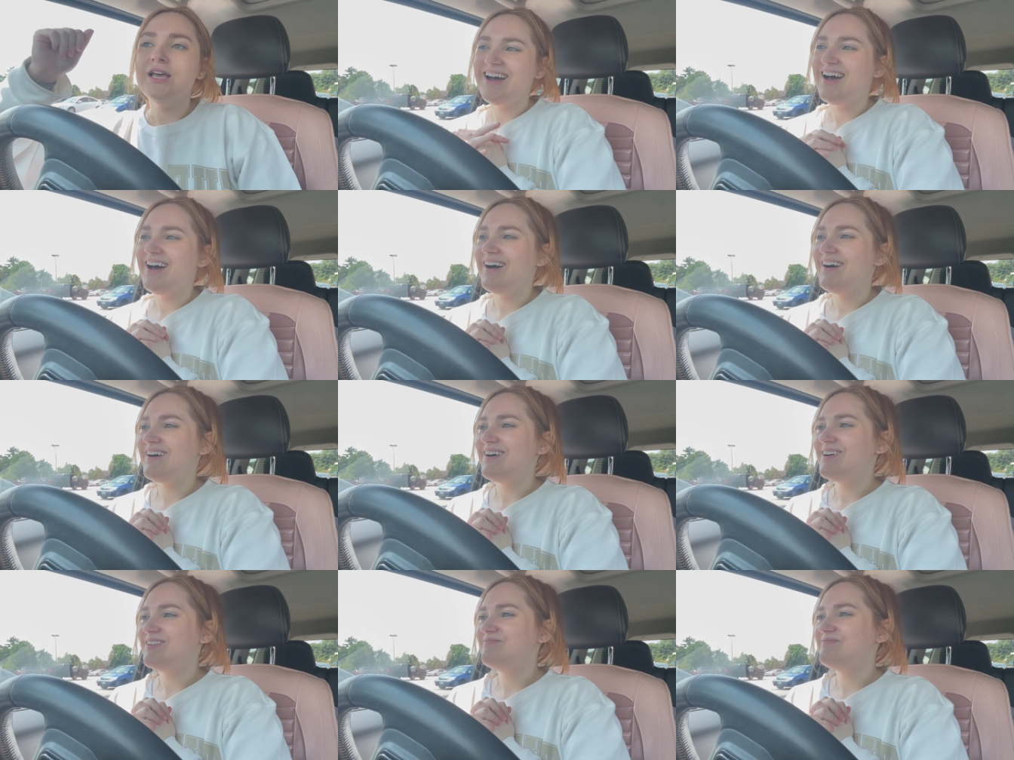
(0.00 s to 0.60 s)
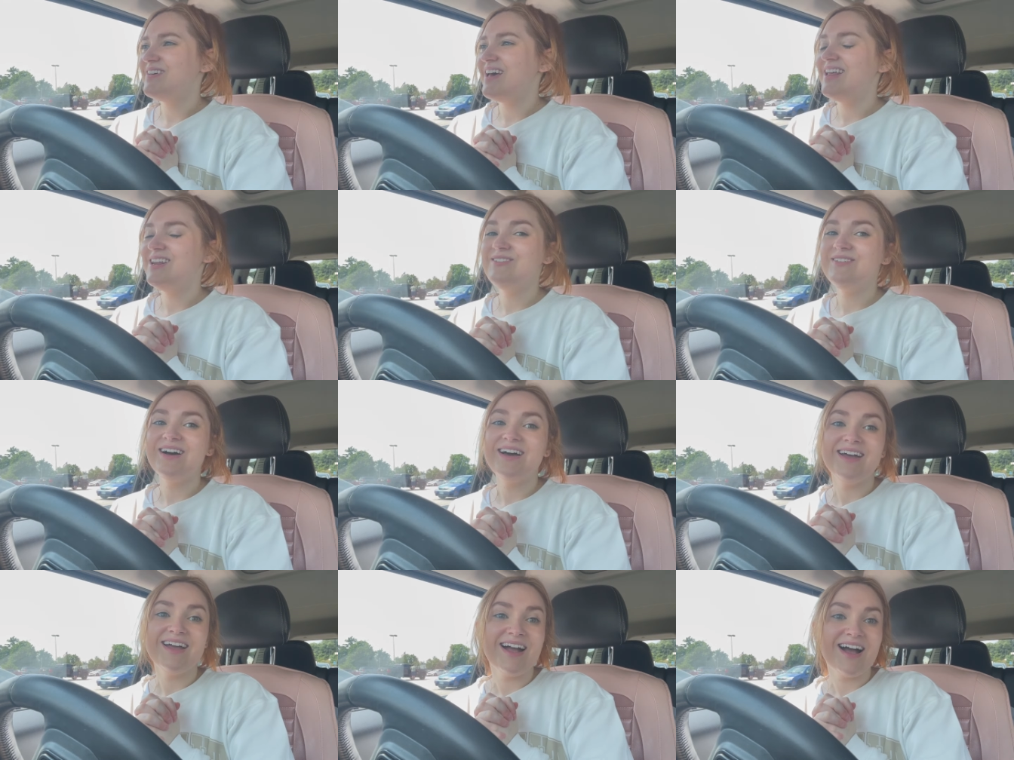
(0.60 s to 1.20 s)
Um,
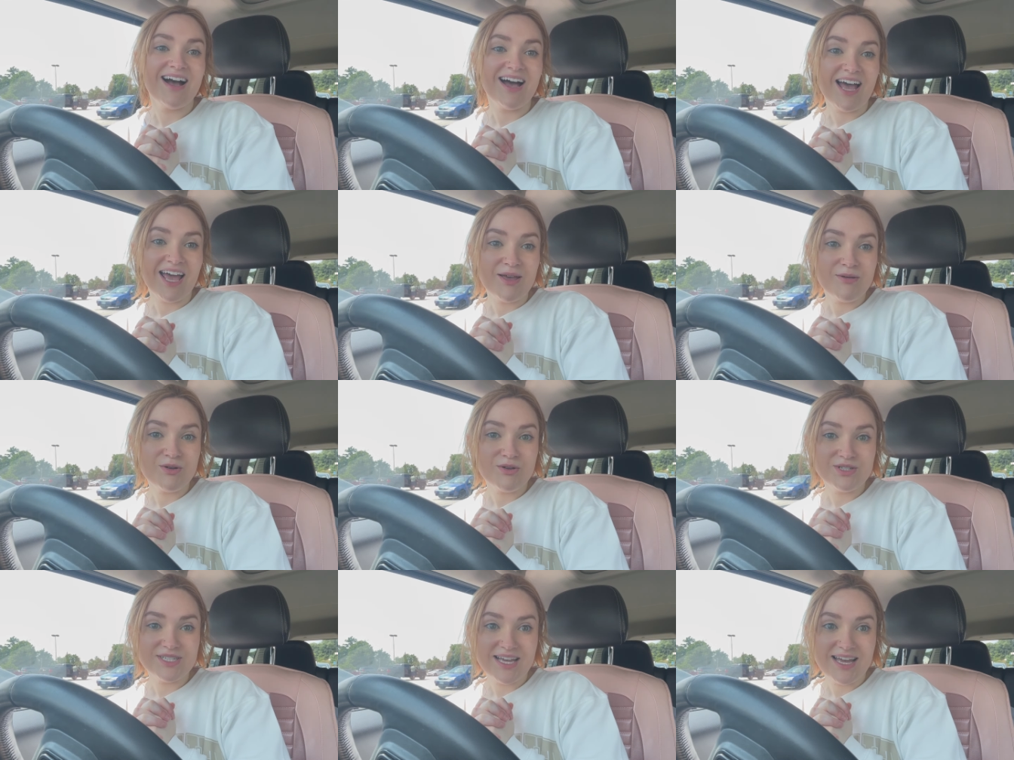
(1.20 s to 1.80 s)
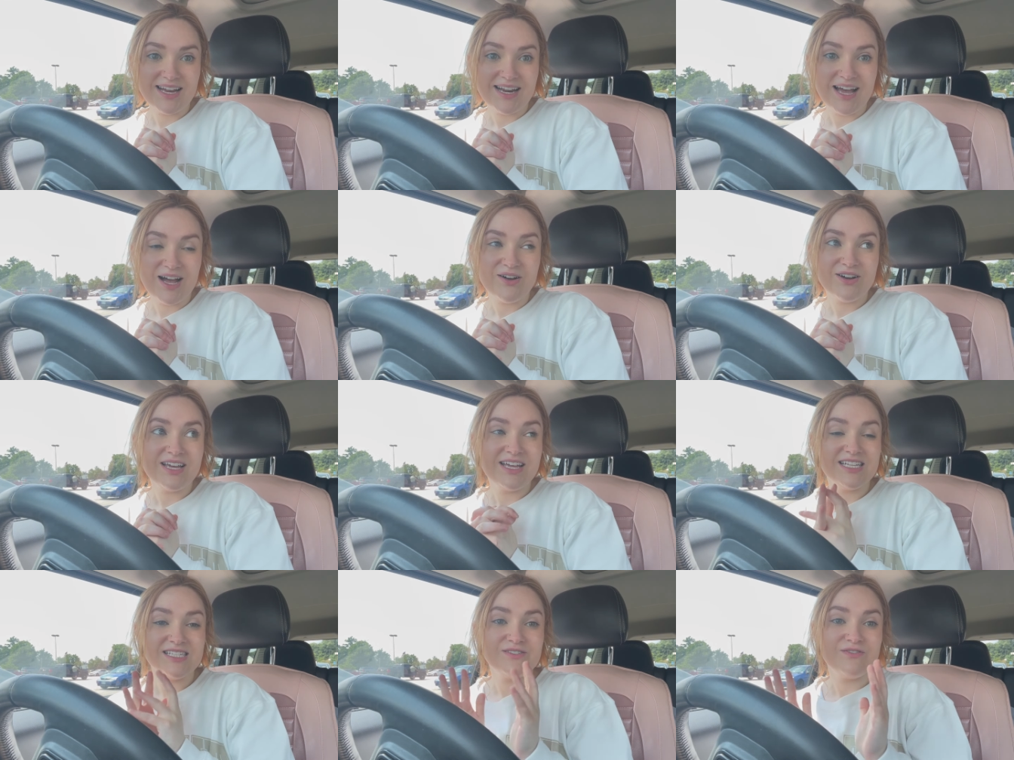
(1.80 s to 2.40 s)
anyway, I am going to head
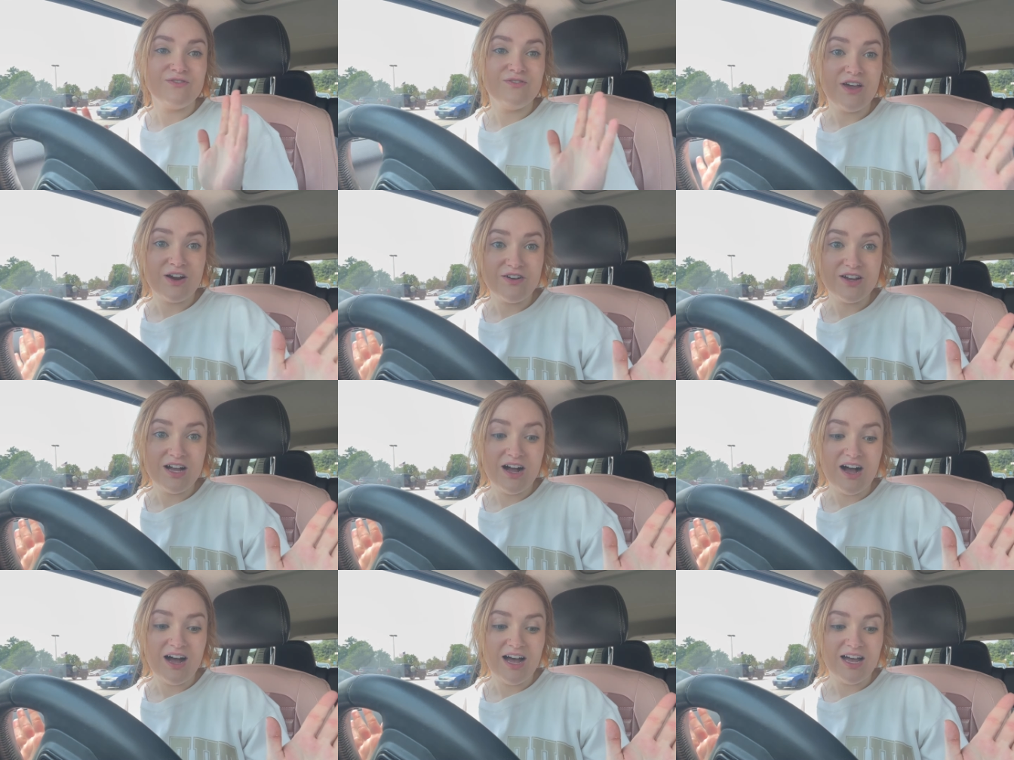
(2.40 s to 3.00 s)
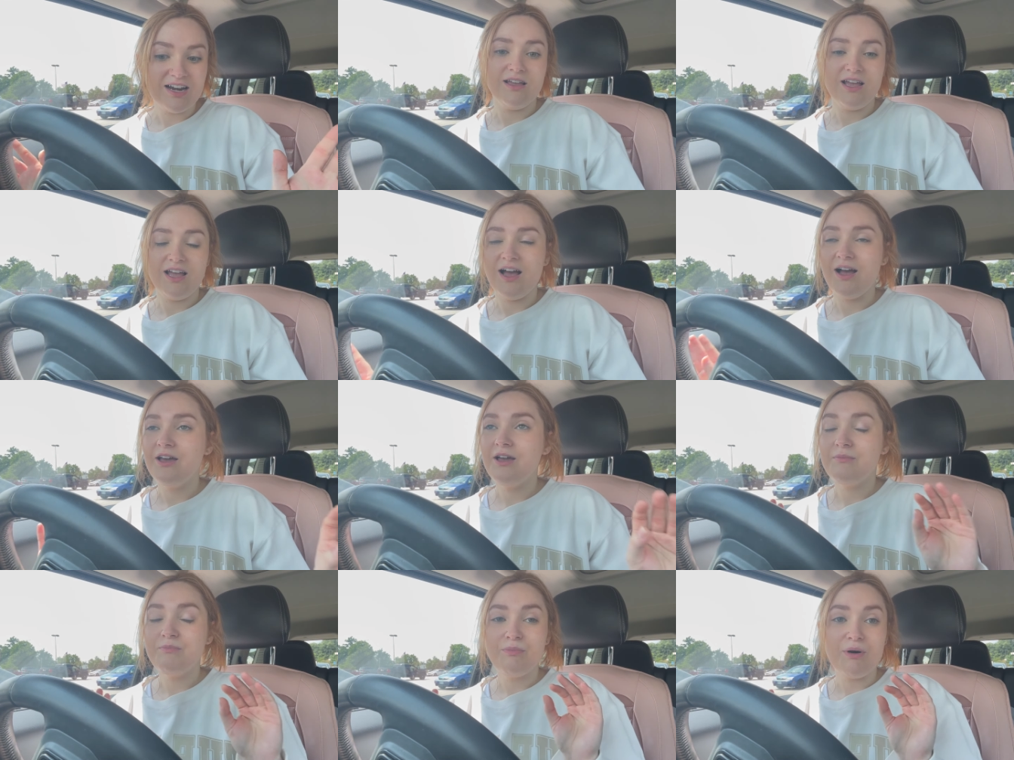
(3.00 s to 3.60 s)
out. It is very hot.
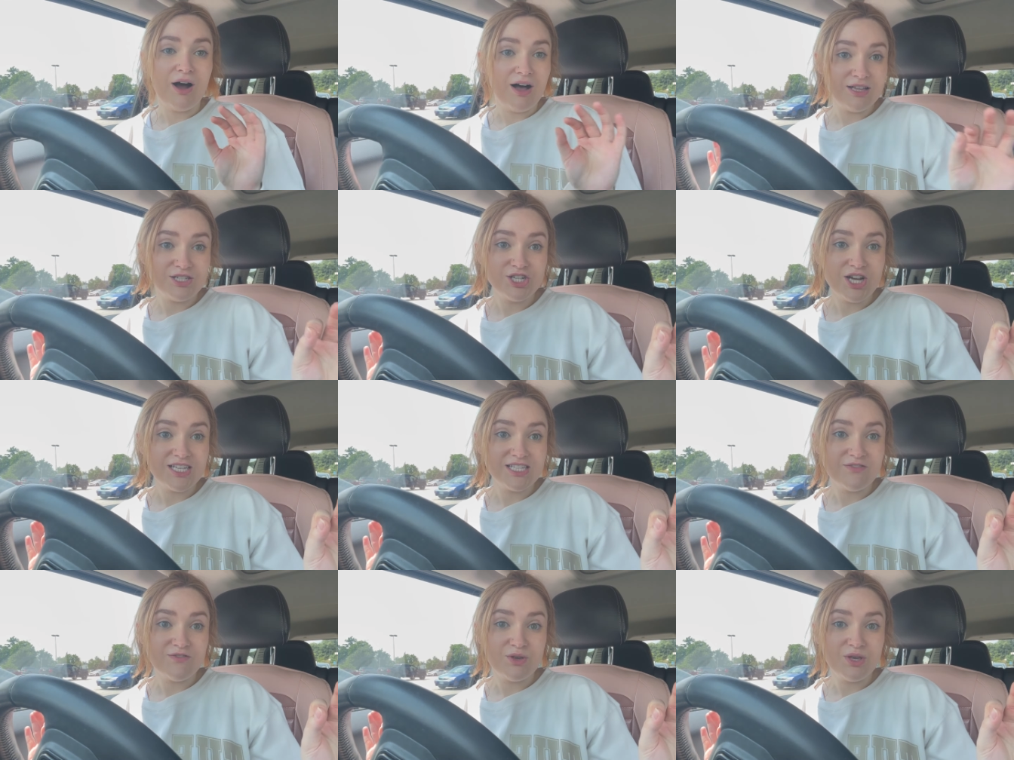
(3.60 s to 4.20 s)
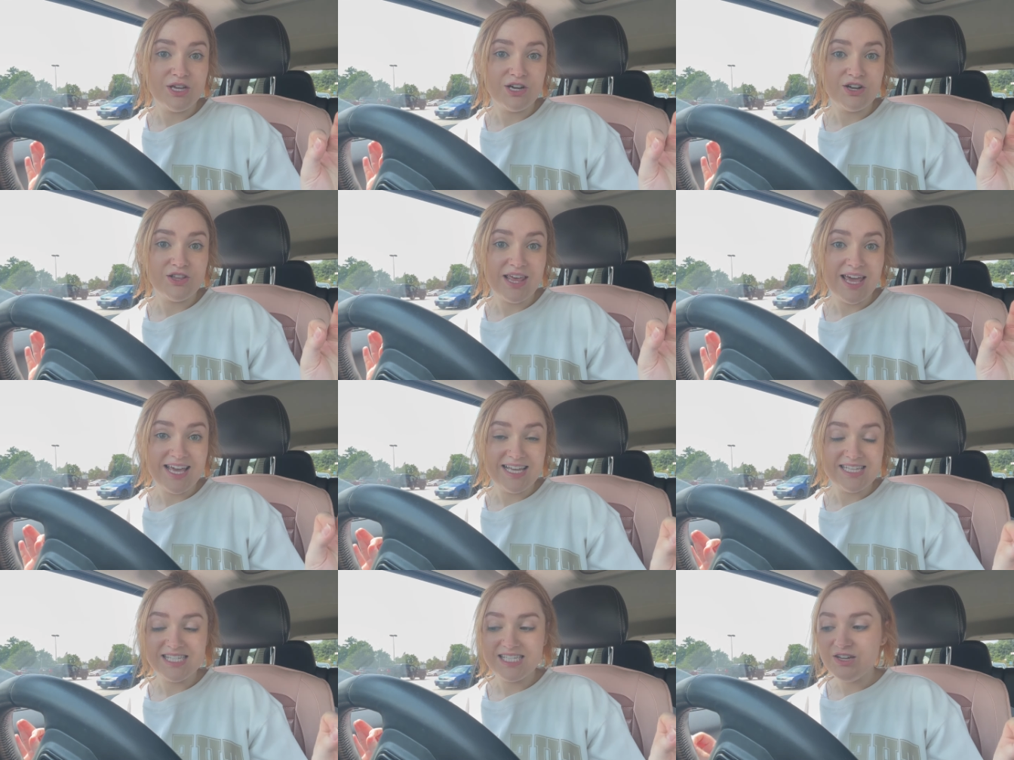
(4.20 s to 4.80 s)
I apologize if you hear
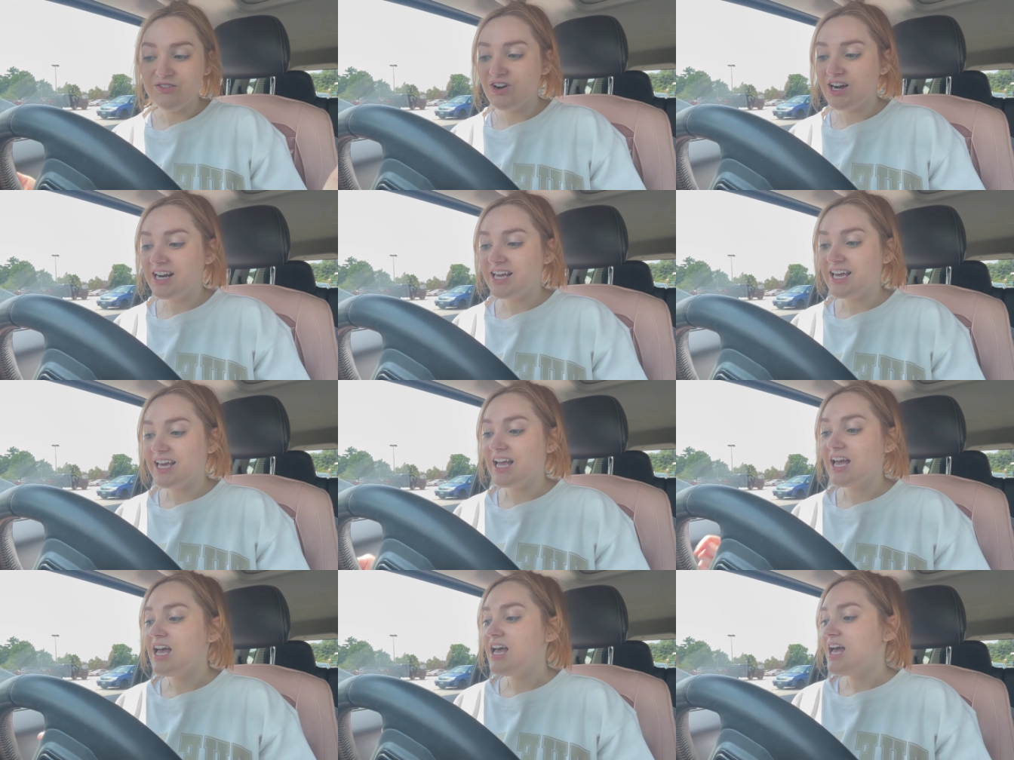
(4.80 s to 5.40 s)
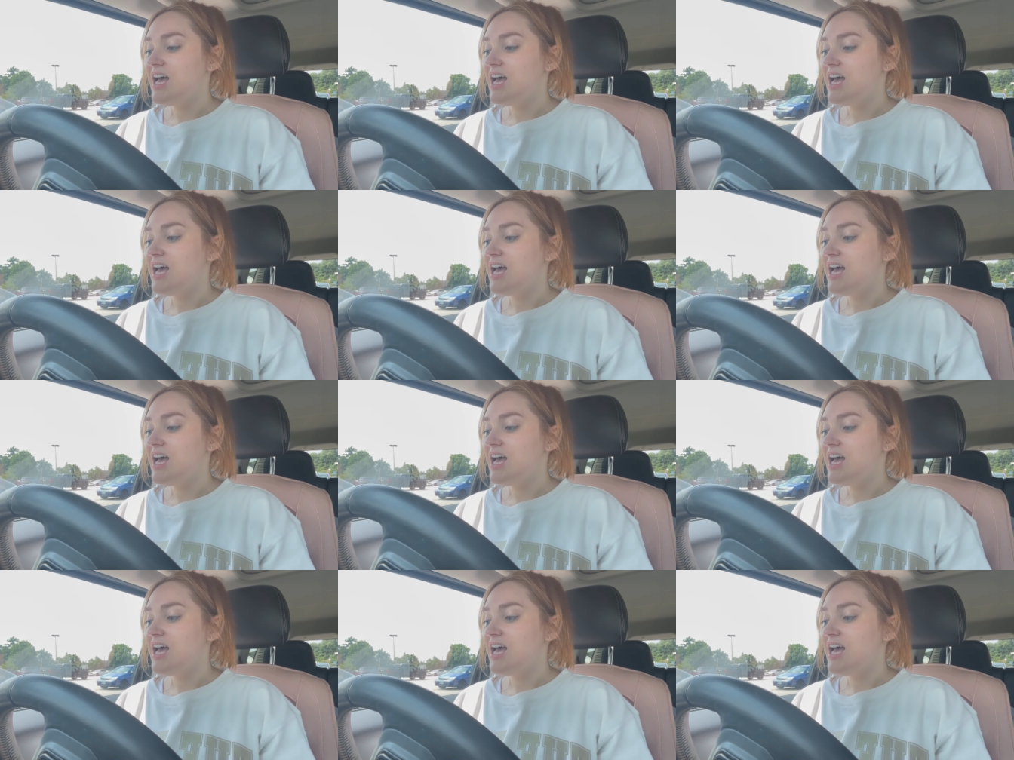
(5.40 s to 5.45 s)
the AC running